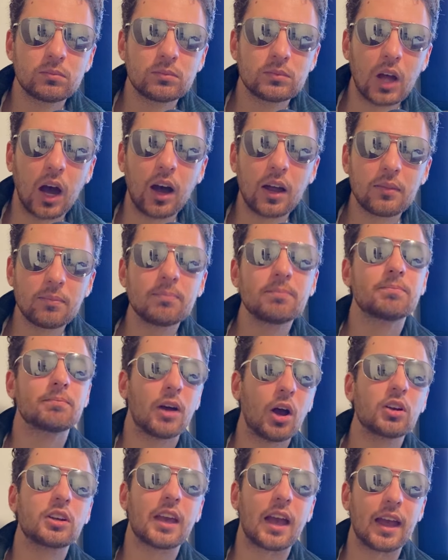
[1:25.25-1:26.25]
Done?
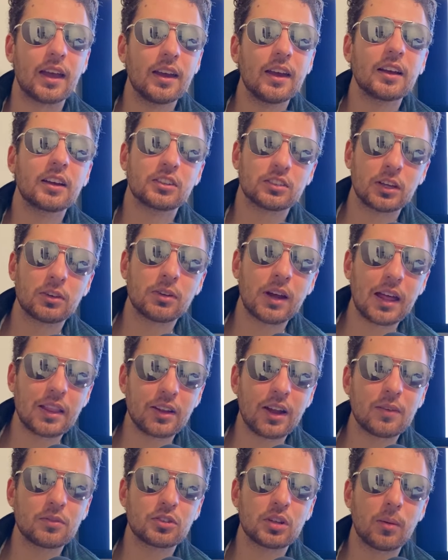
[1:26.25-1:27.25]
Okay, because I'd rather
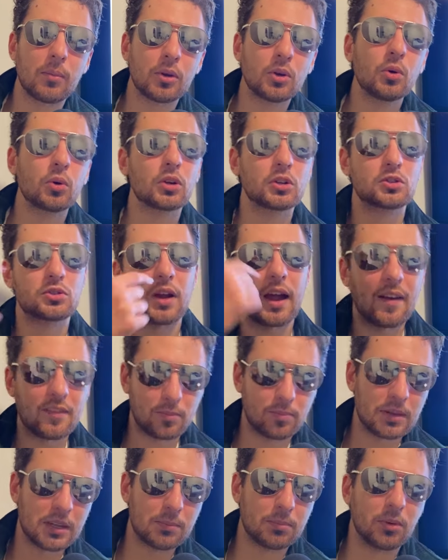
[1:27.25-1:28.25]
have someone who can
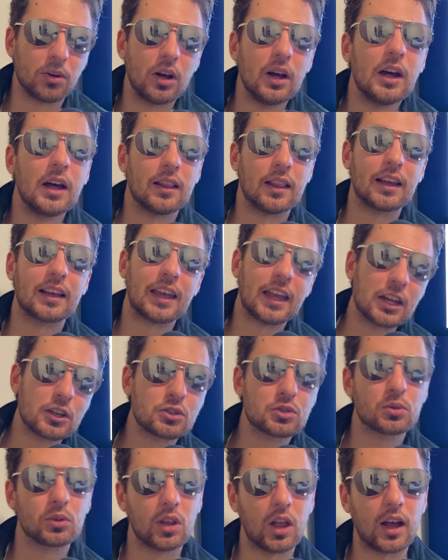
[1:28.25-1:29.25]
draft people like
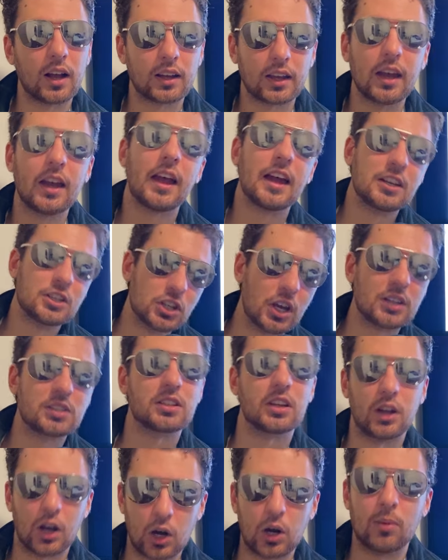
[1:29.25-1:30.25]
Andrew Luck and
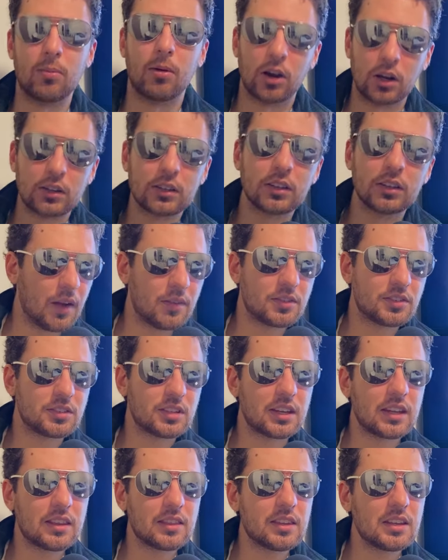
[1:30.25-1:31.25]
Justin Herbert. I've
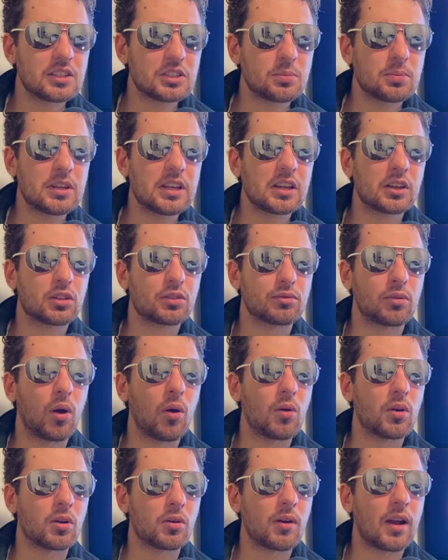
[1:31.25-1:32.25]
seen this being
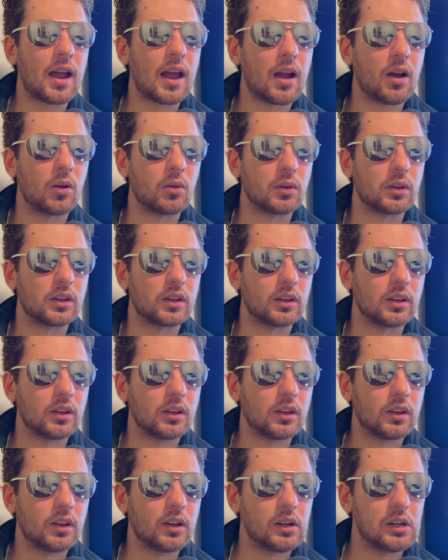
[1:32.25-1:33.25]
thrown around.
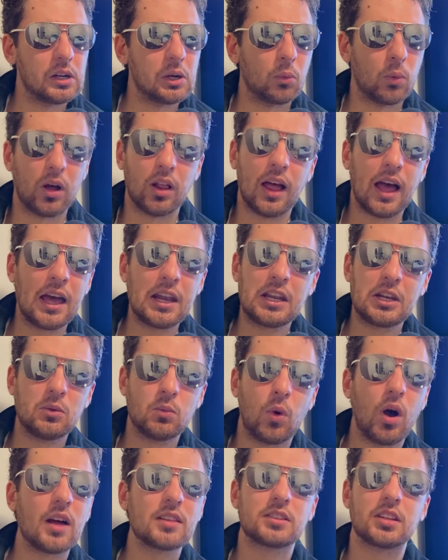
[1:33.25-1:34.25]
Well, I didn't
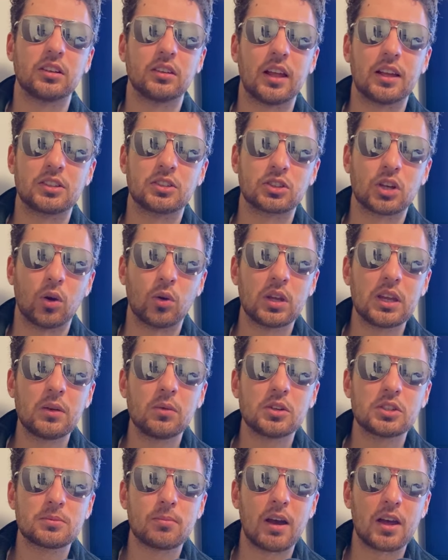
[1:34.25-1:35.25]
want Telesco. He
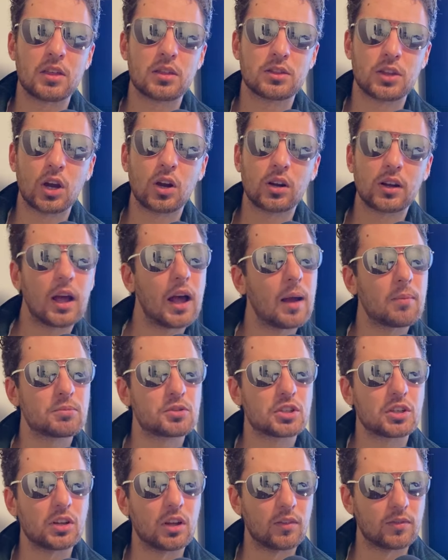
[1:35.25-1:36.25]
was my third
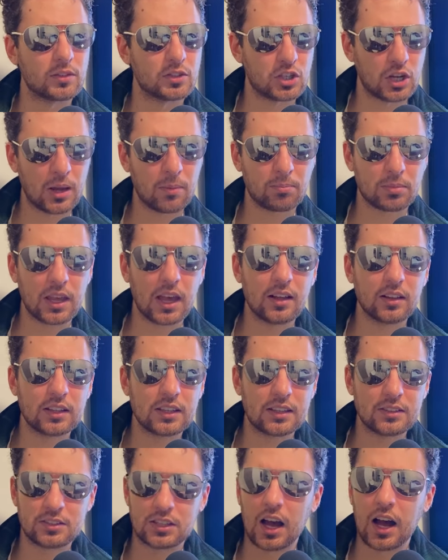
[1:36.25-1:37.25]
option of Champ
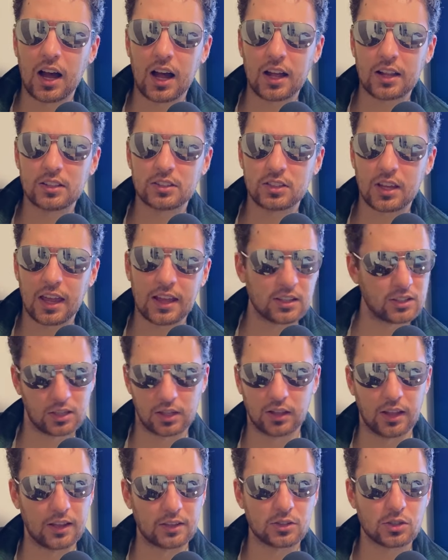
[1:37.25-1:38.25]
Kelly, Dodds, and
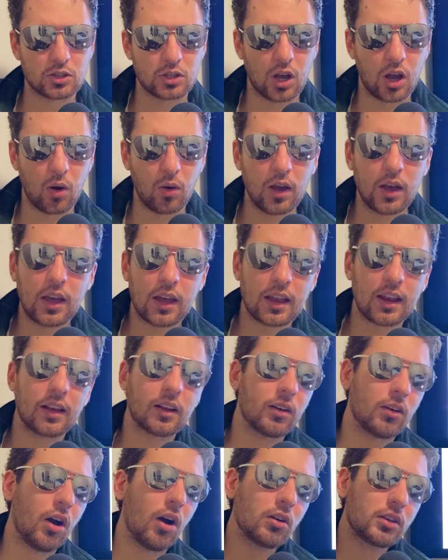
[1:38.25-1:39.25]
Telesco. And I
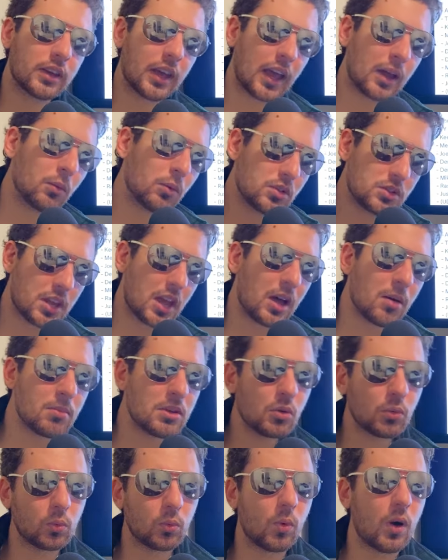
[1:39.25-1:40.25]
go, okay, well, tell
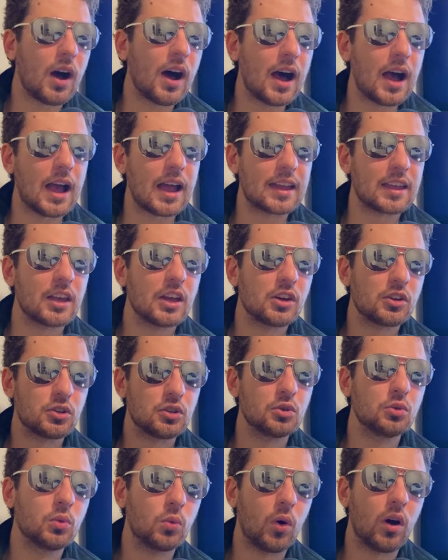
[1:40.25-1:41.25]
me why
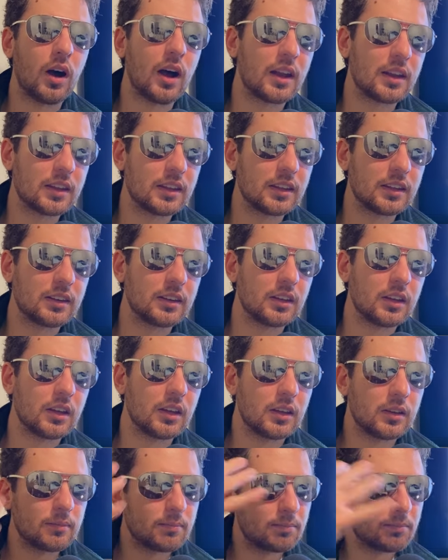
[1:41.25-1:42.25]
you wanted
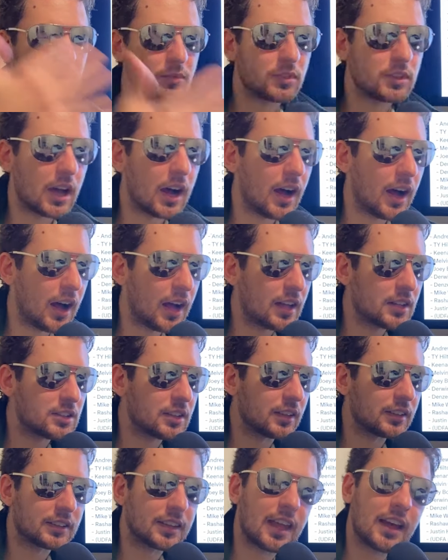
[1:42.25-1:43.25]
Dodds
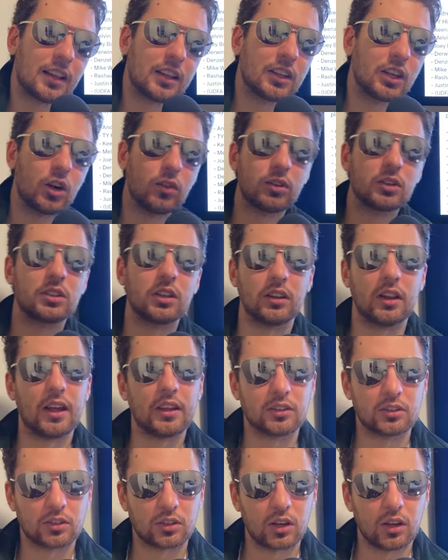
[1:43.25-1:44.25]
and Kelly over
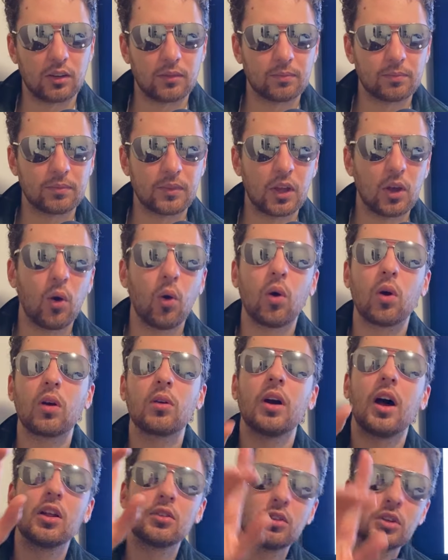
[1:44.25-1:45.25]
Telesco.
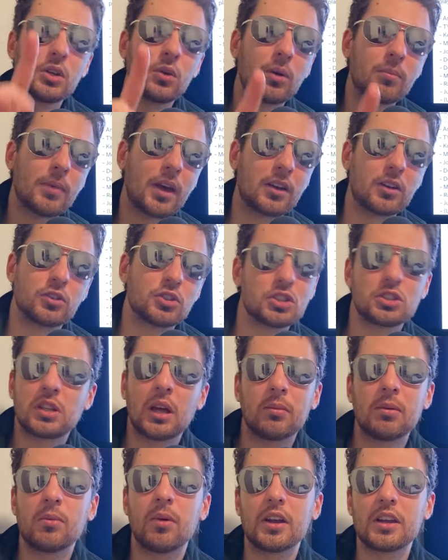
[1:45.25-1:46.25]
Or I'll do you one better. Just
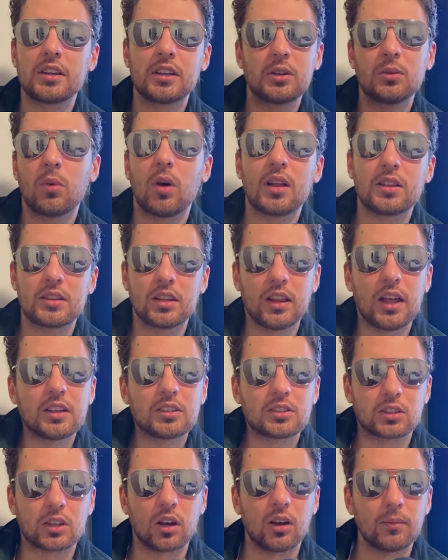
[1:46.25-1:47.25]
tell me why you didn't want
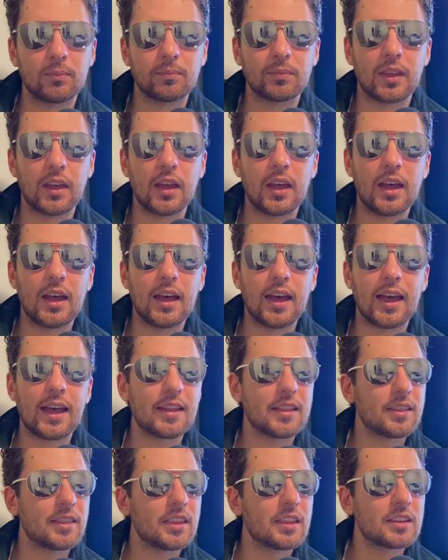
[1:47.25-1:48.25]
Telesco.
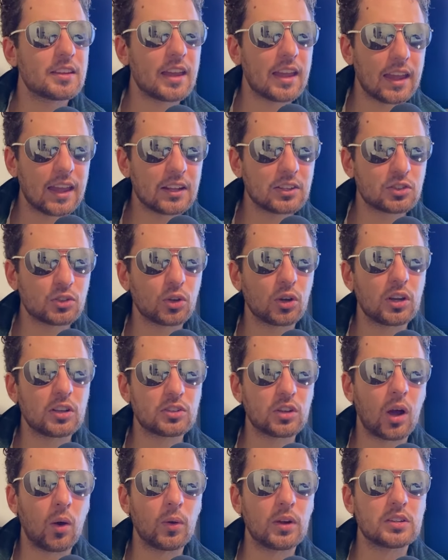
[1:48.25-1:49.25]
And the answer is
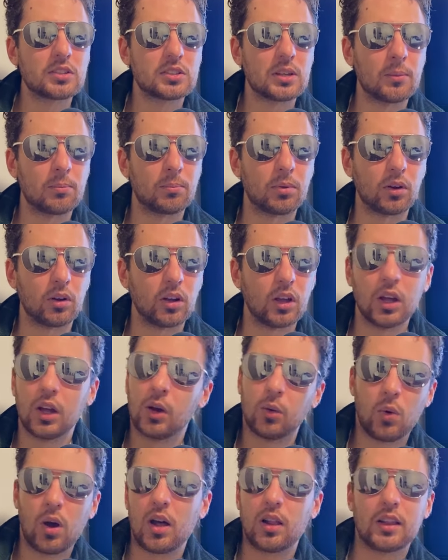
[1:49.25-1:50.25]
always simple.
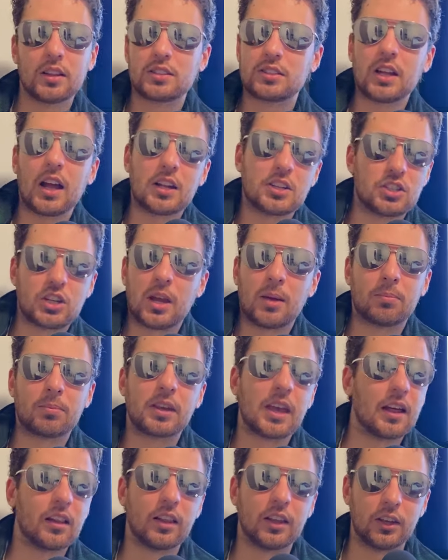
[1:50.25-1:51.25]
Well, it's not Champ
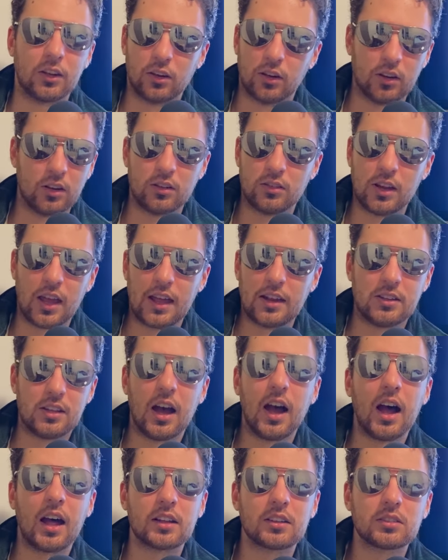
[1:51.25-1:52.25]
Kelly or Ed
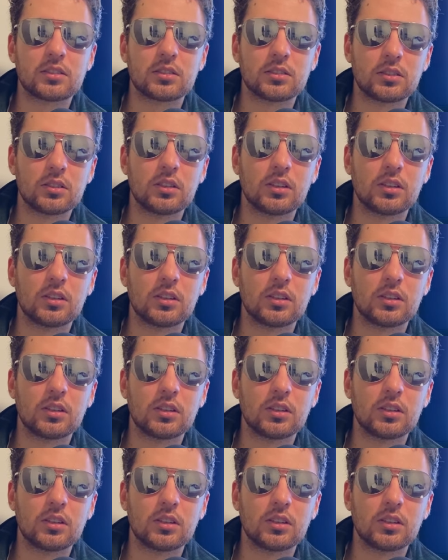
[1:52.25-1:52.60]
Dodds.